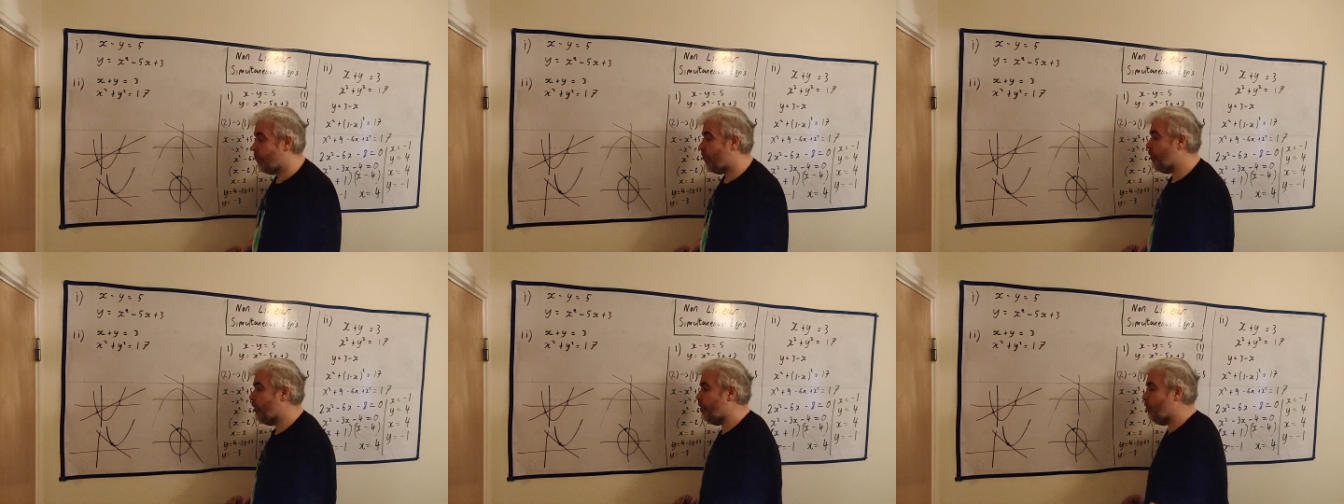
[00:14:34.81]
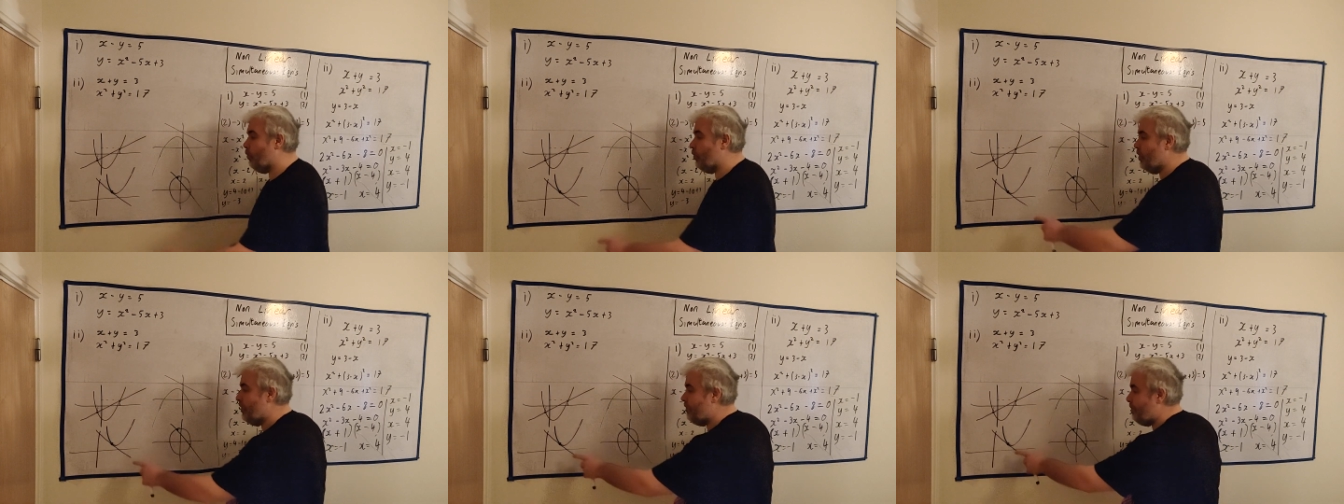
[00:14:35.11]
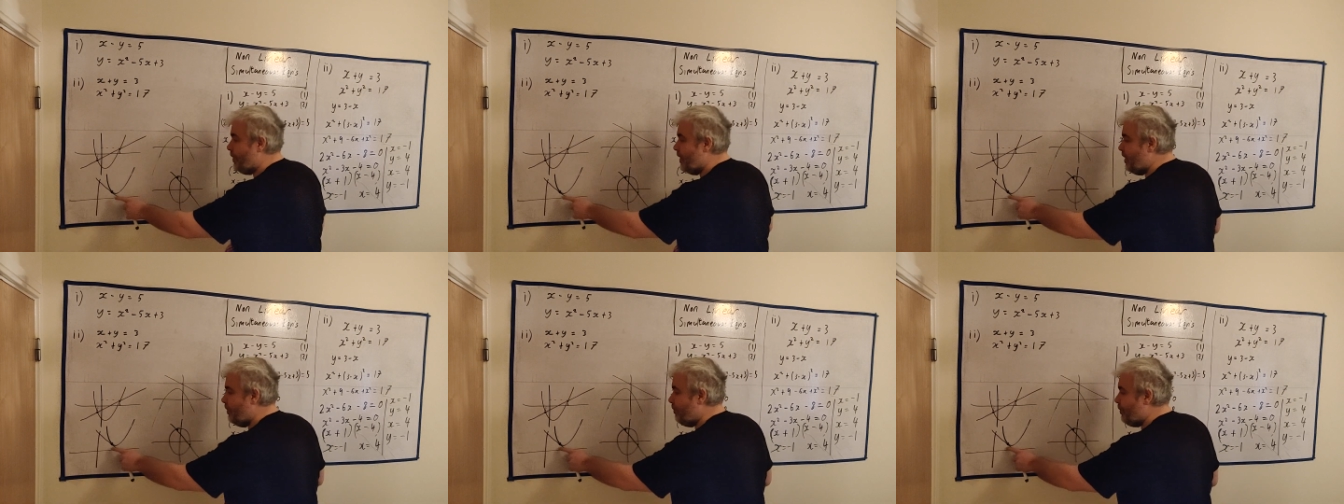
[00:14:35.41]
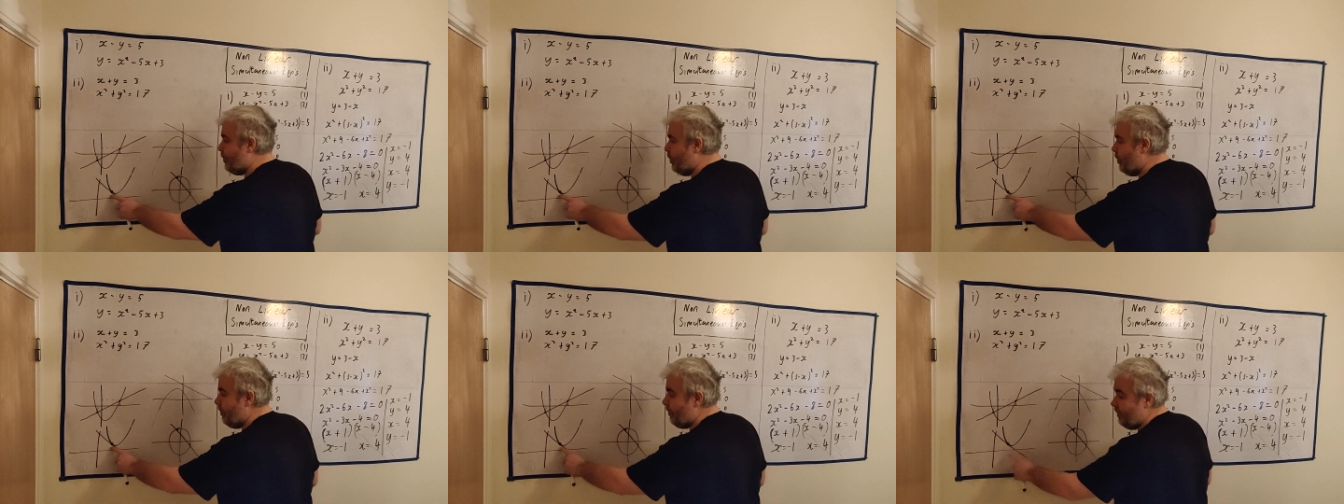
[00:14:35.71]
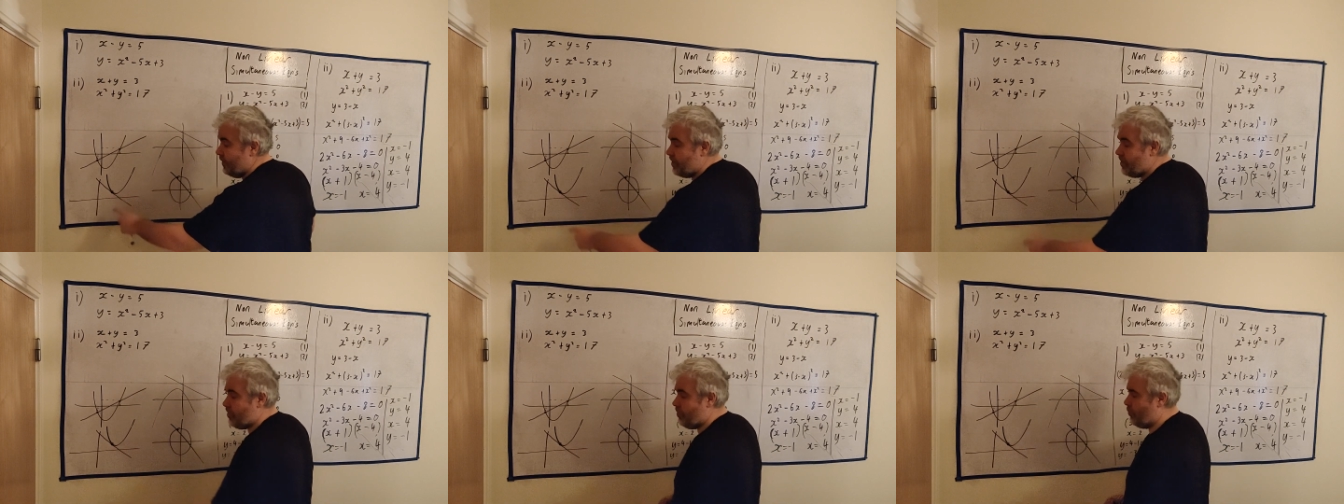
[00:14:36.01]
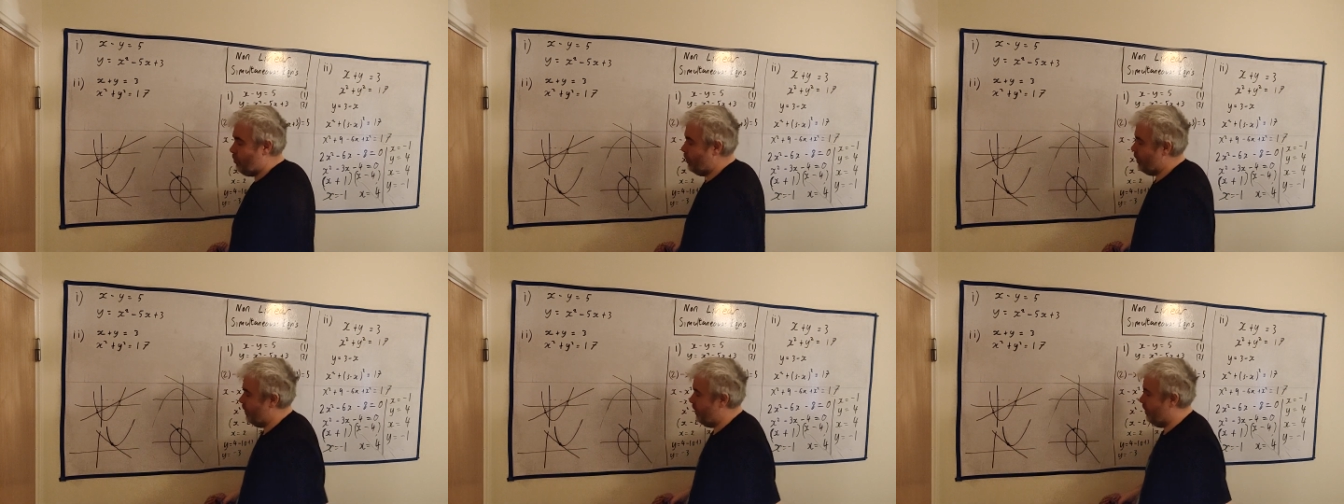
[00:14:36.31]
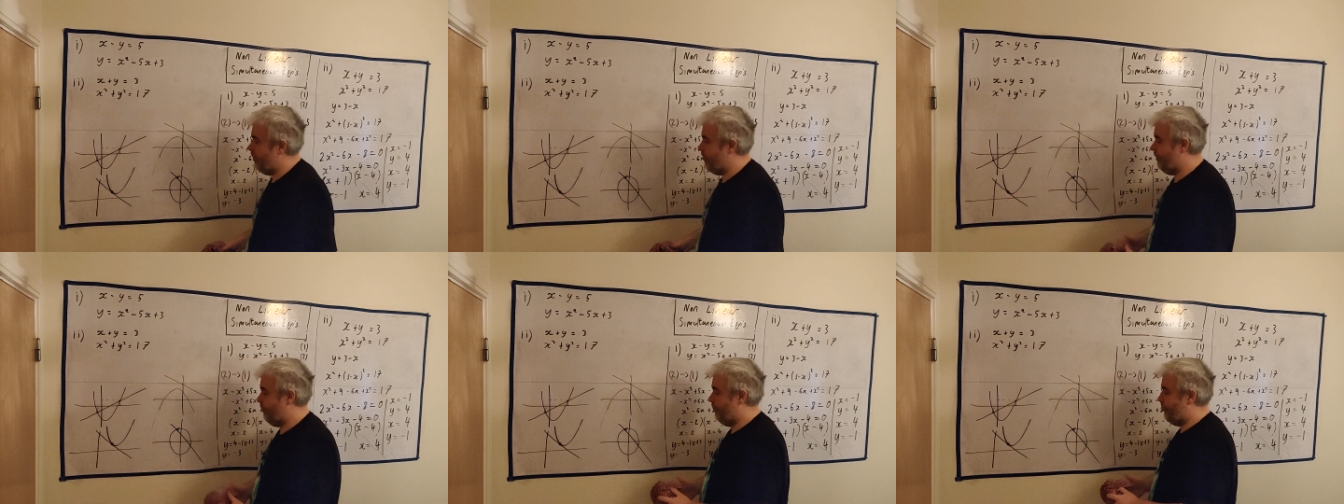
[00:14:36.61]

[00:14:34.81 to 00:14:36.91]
but it would have been a perfect square.